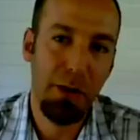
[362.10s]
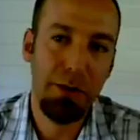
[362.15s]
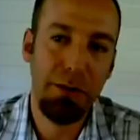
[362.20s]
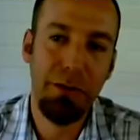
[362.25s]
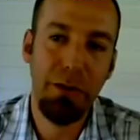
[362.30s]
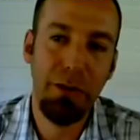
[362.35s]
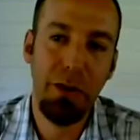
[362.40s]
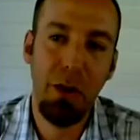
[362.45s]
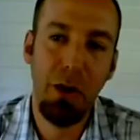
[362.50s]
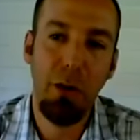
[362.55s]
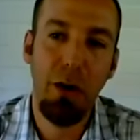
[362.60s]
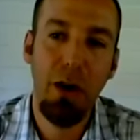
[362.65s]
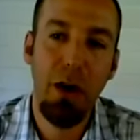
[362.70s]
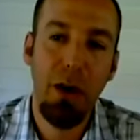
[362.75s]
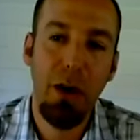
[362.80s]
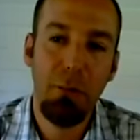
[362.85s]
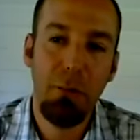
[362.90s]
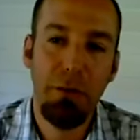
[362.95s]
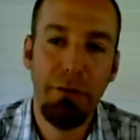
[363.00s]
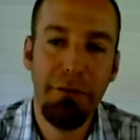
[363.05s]
also
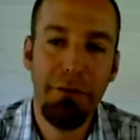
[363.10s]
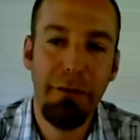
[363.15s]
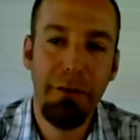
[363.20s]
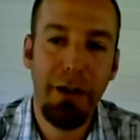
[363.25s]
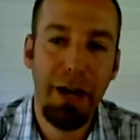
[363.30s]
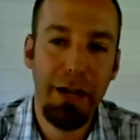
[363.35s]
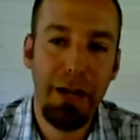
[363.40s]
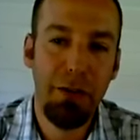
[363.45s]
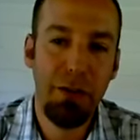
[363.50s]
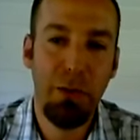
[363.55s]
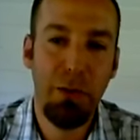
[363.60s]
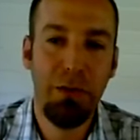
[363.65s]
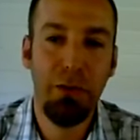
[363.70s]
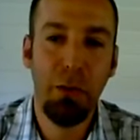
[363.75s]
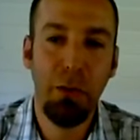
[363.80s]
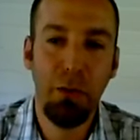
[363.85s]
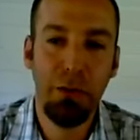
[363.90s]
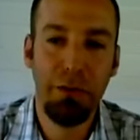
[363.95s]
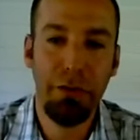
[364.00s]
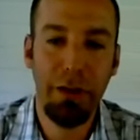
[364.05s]
provides you with
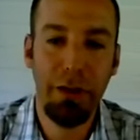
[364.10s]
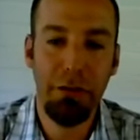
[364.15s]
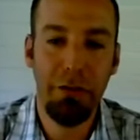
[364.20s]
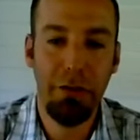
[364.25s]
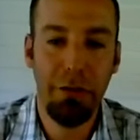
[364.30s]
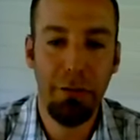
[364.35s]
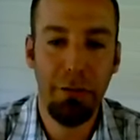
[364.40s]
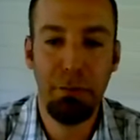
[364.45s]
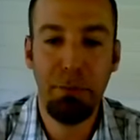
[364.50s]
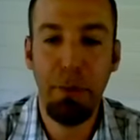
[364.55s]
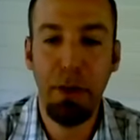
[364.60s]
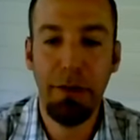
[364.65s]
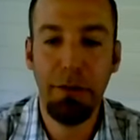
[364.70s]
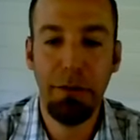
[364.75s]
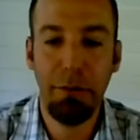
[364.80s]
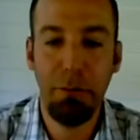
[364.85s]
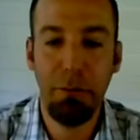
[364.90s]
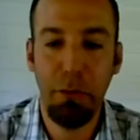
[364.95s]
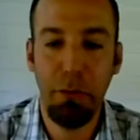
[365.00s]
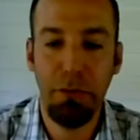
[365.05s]
tools such as
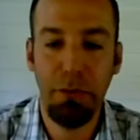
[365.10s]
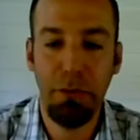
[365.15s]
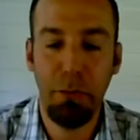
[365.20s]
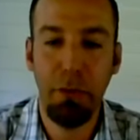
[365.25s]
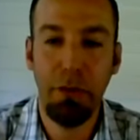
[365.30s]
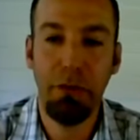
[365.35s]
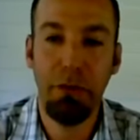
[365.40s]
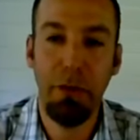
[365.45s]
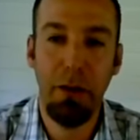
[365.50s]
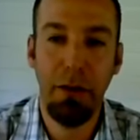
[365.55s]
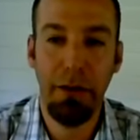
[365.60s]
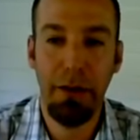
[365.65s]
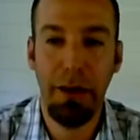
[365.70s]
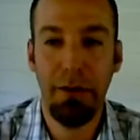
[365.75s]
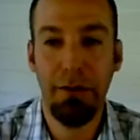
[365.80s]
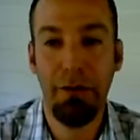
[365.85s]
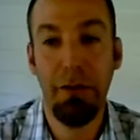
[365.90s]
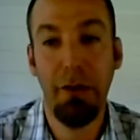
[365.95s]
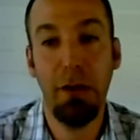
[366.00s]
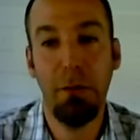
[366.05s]
BuzzBoost, which
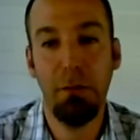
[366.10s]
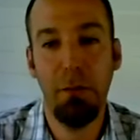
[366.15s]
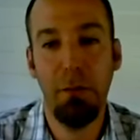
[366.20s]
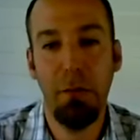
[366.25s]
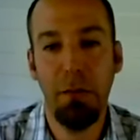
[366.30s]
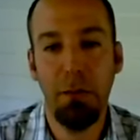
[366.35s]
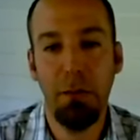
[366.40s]
allows you to